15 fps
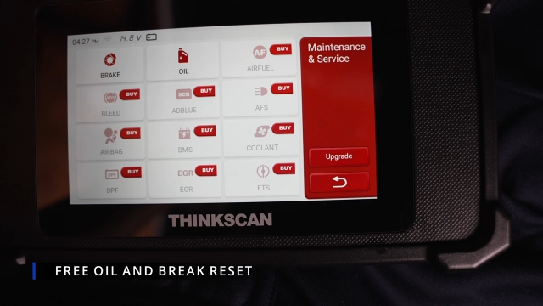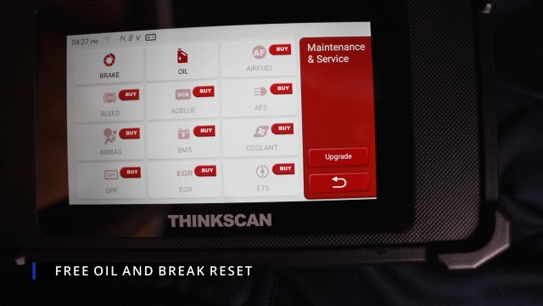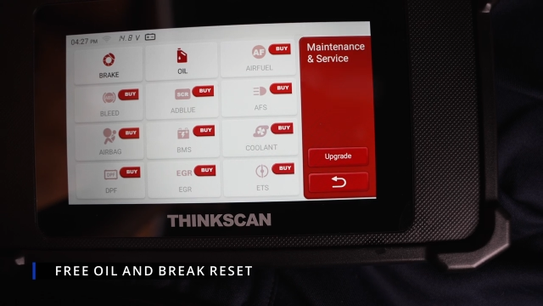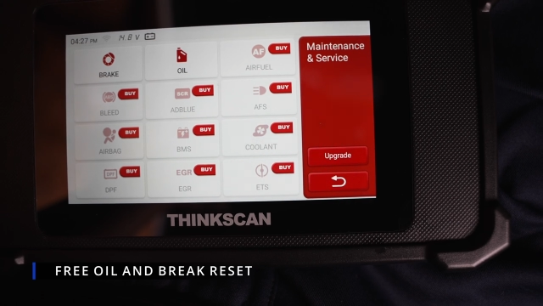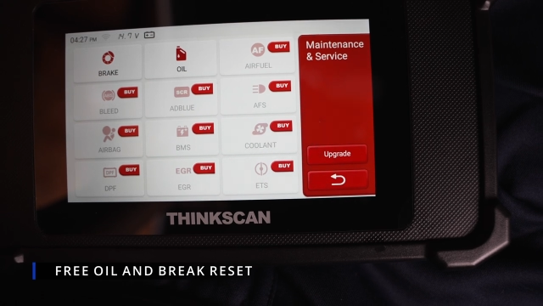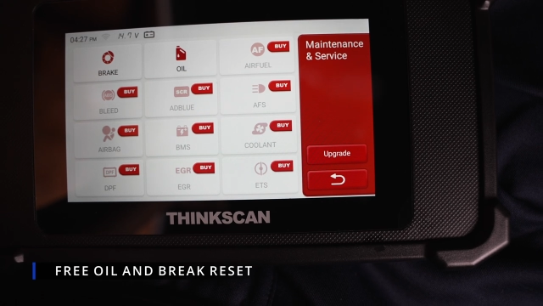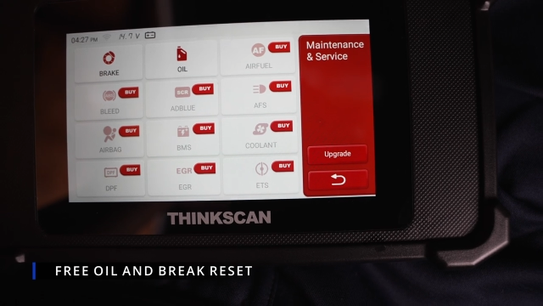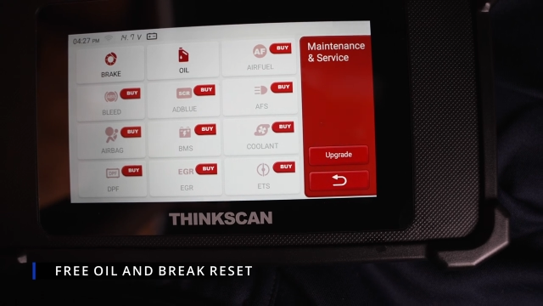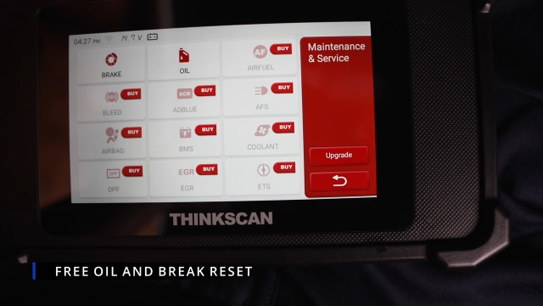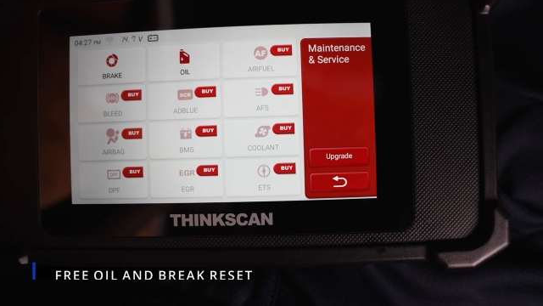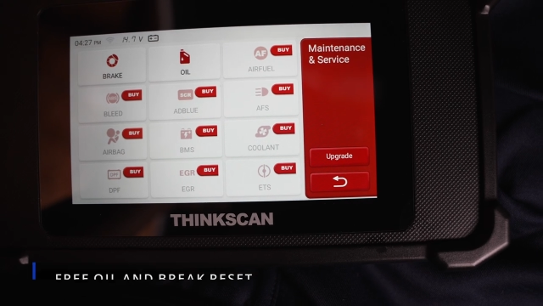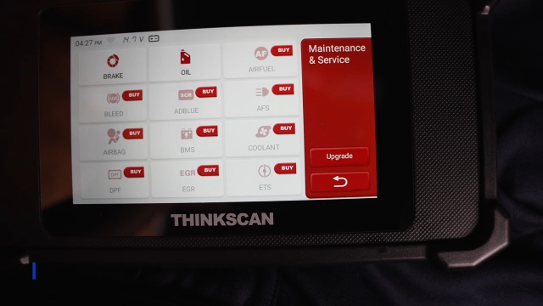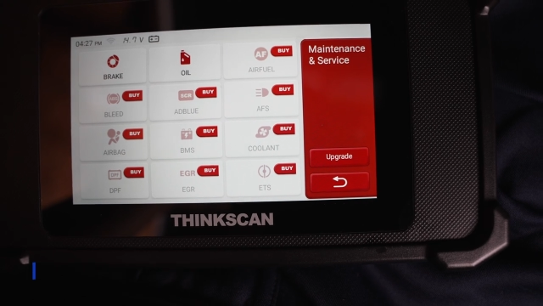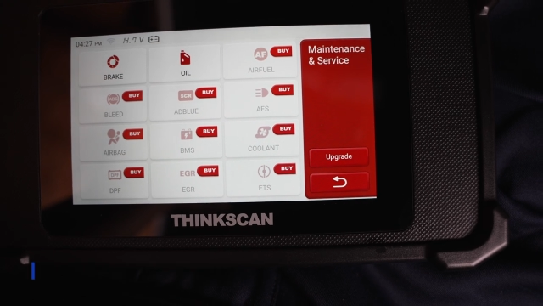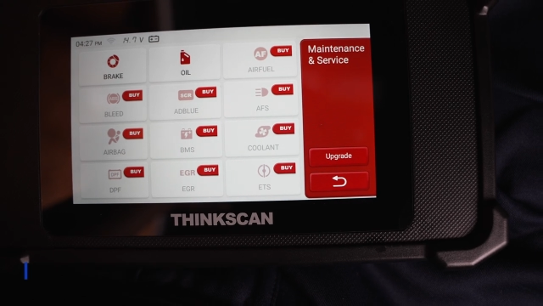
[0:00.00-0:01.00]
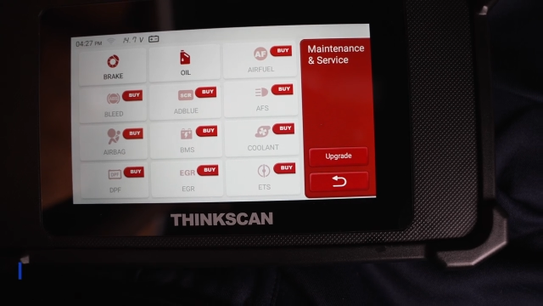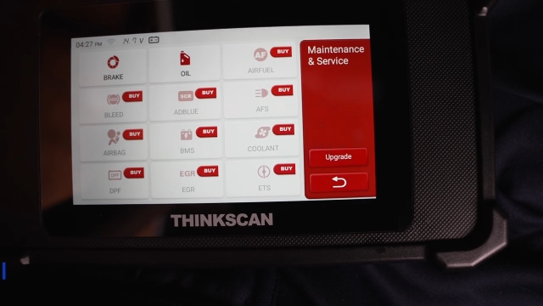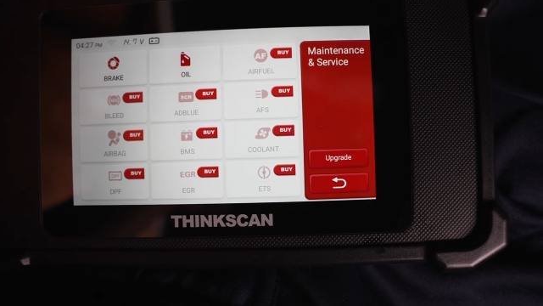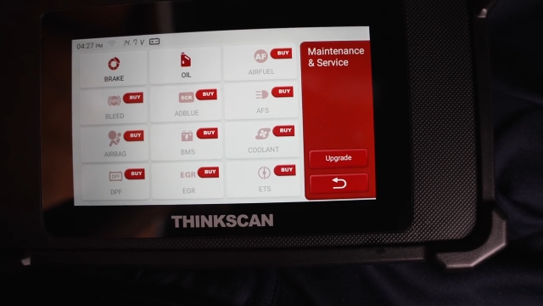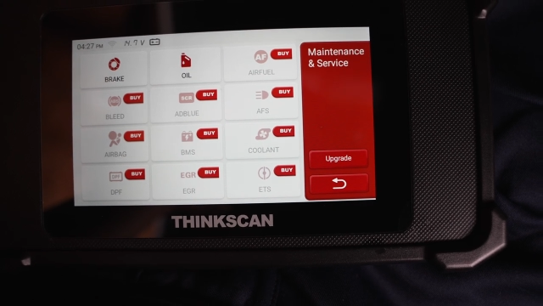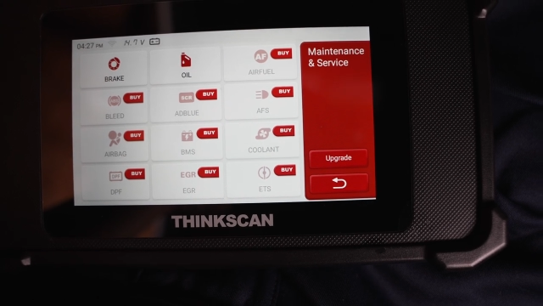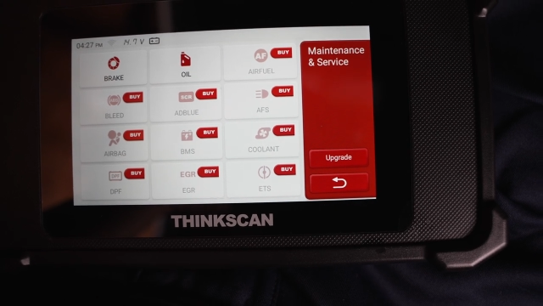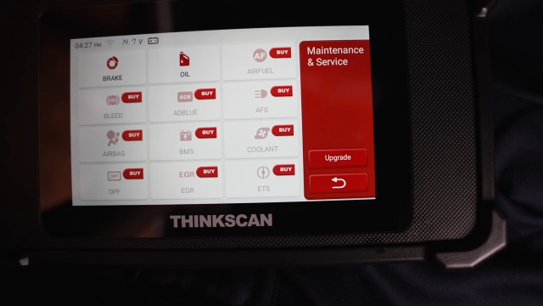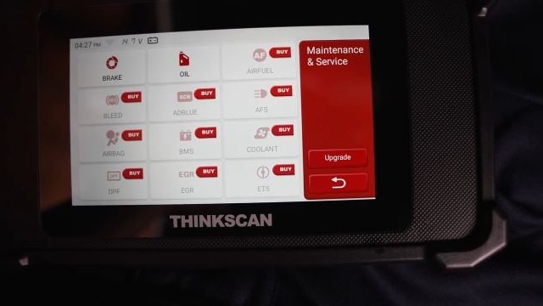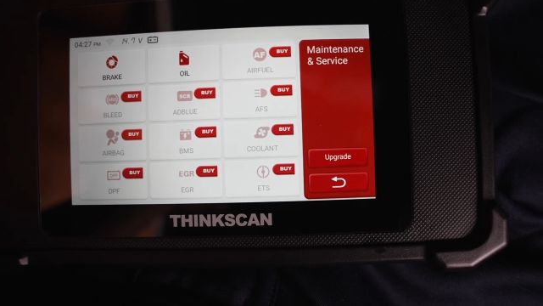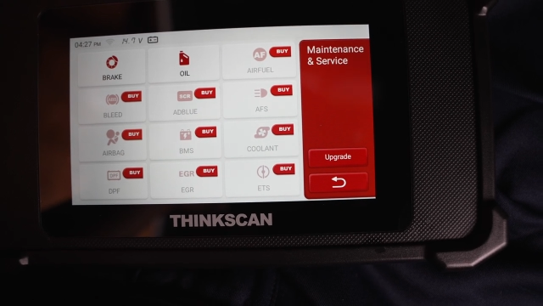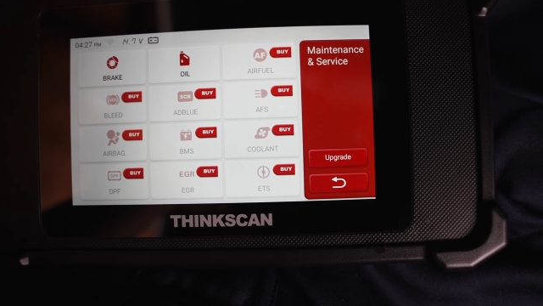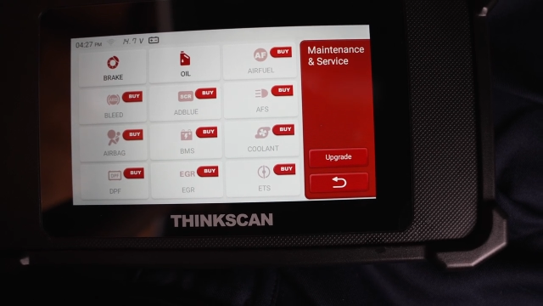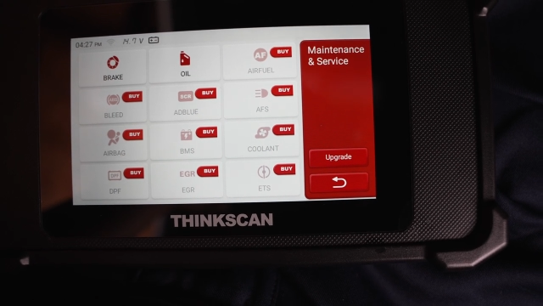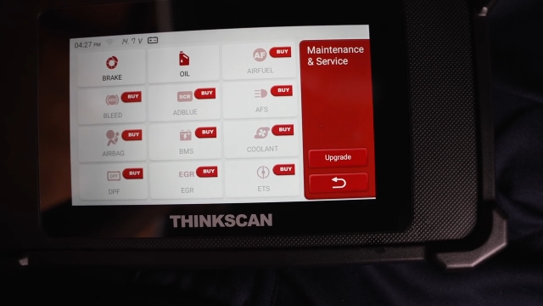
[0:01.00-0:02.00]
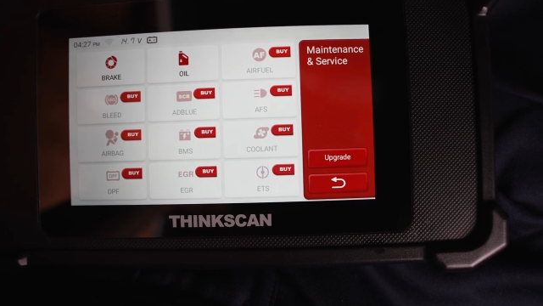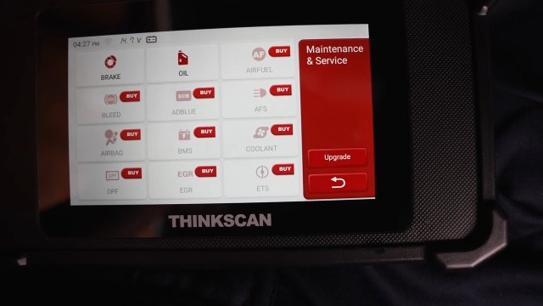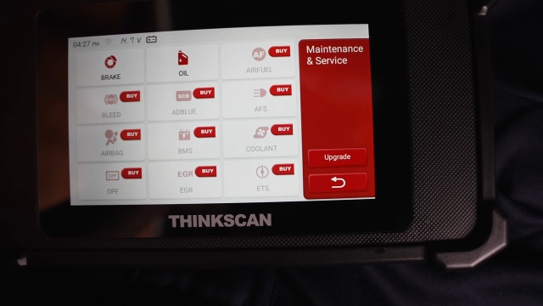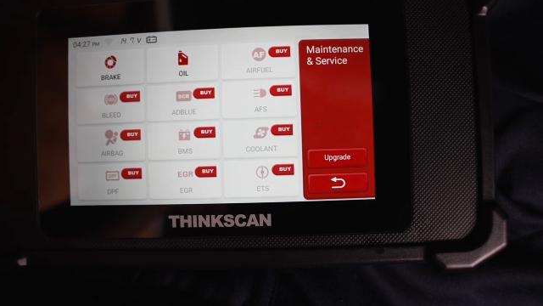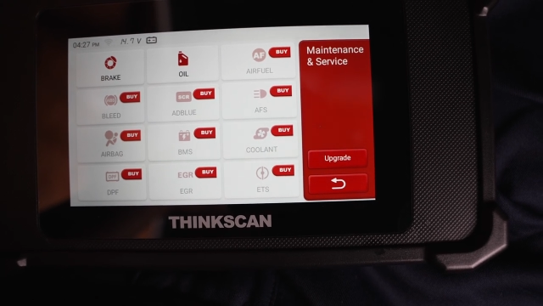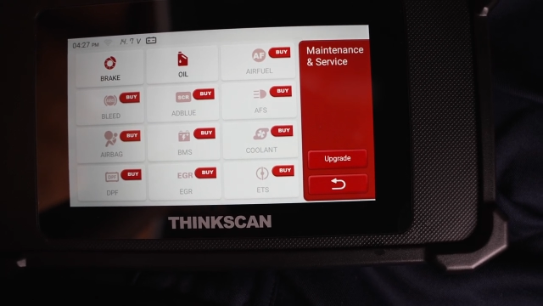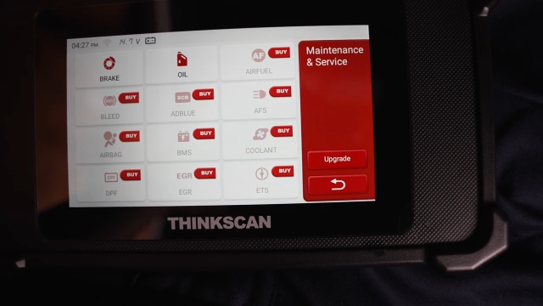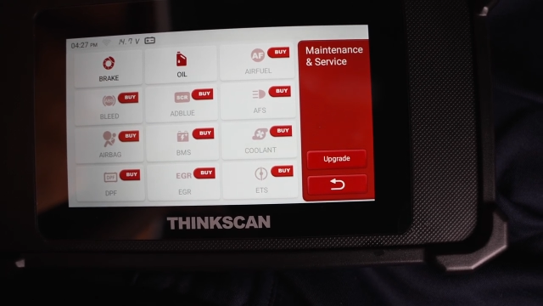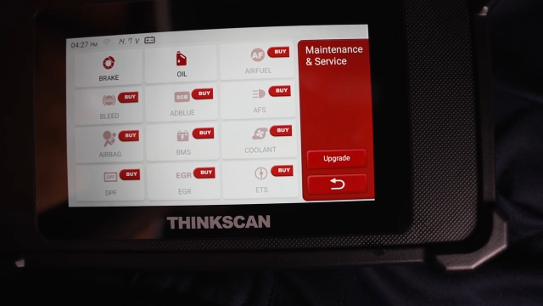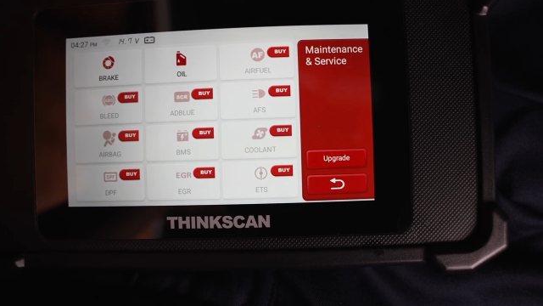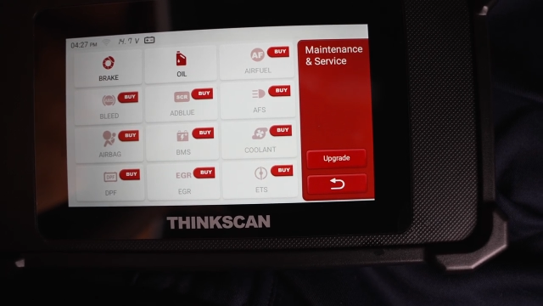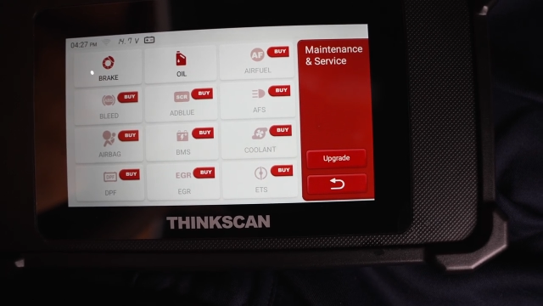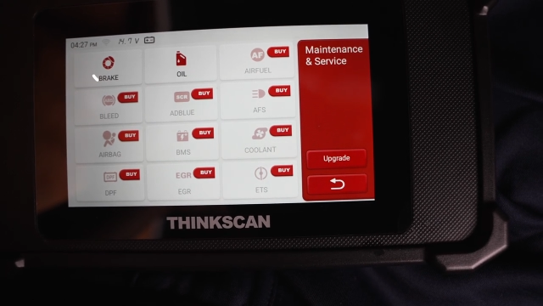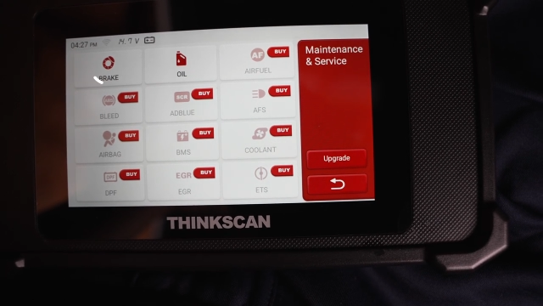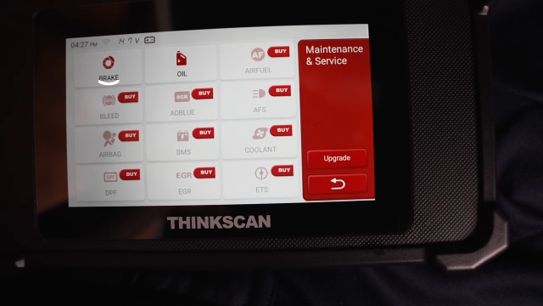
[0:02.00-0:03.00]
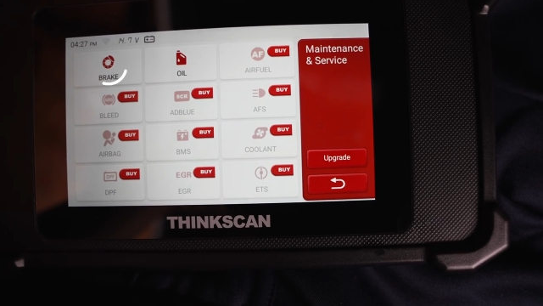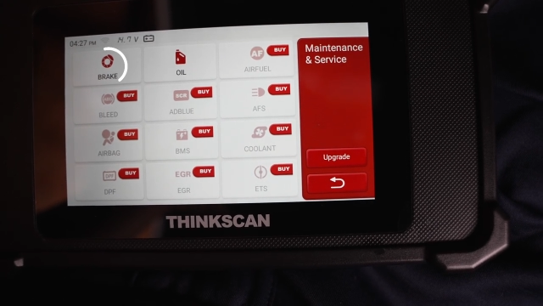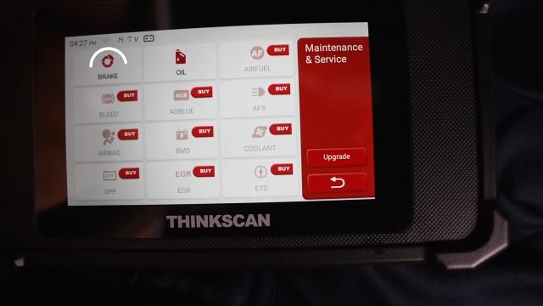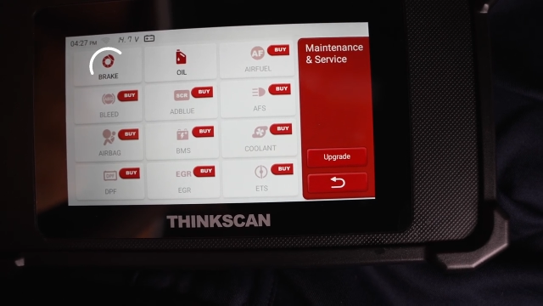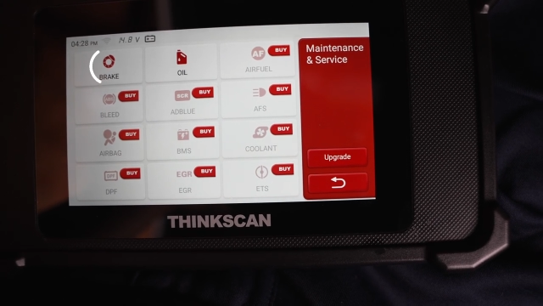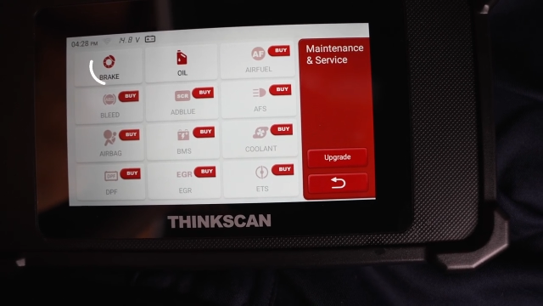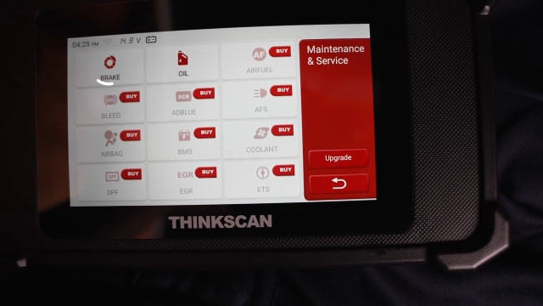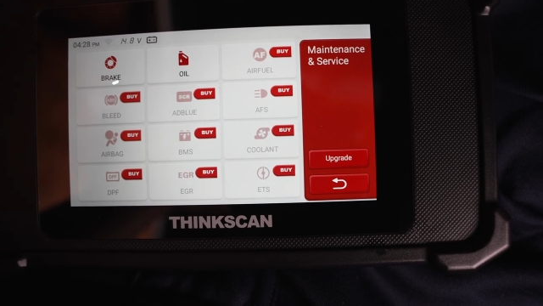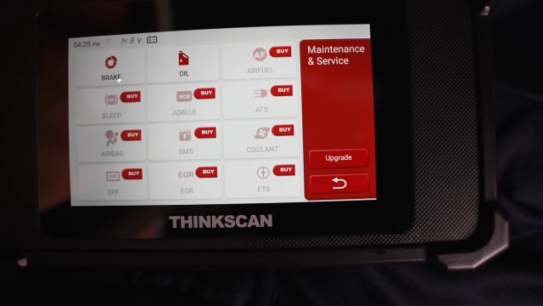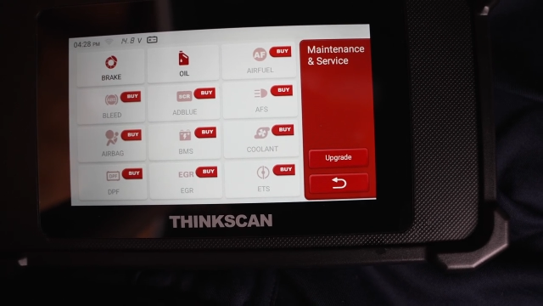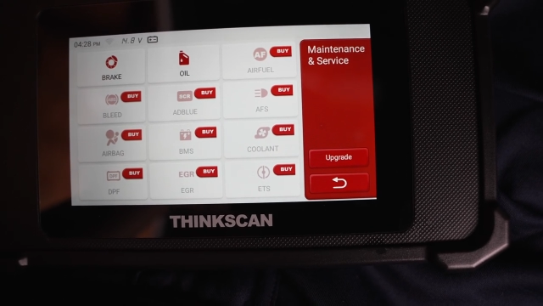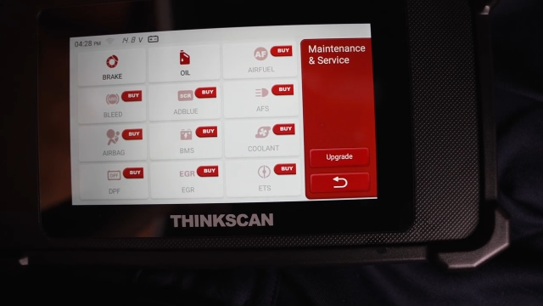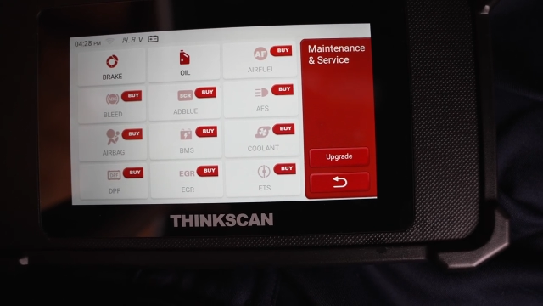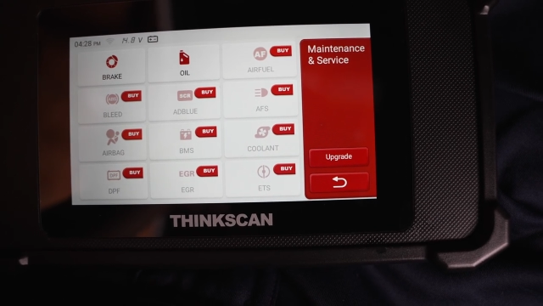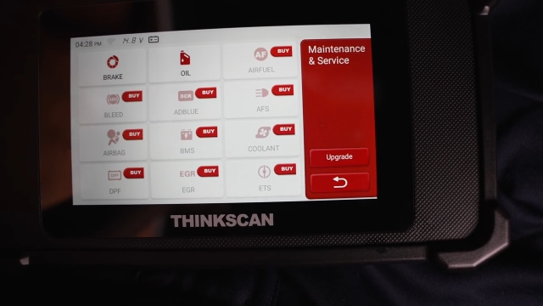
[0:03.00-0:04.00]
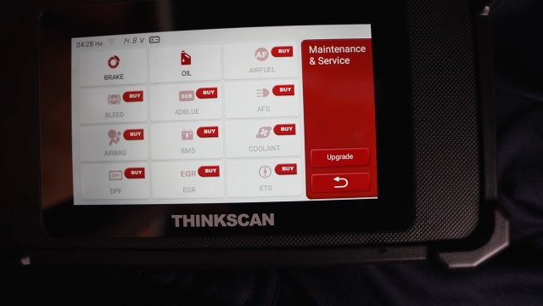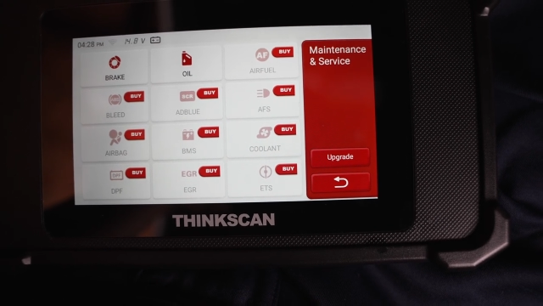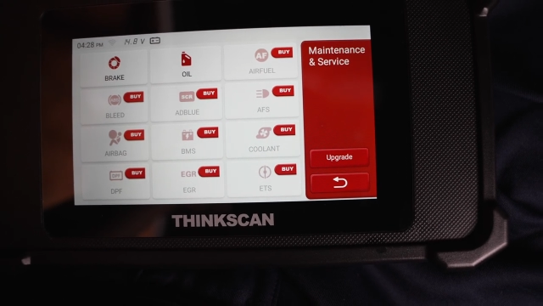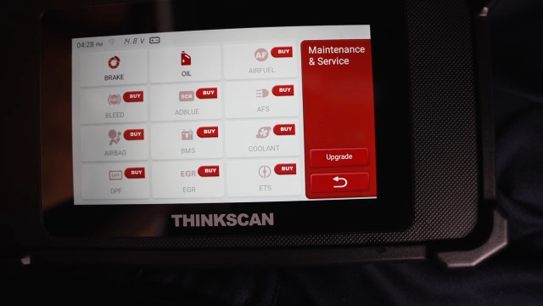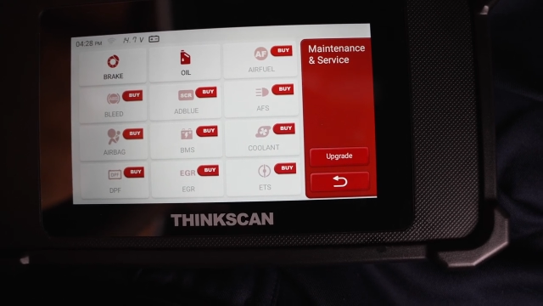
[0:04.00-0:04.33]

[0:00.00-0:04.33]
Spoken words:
Nobody's mouth can be seen.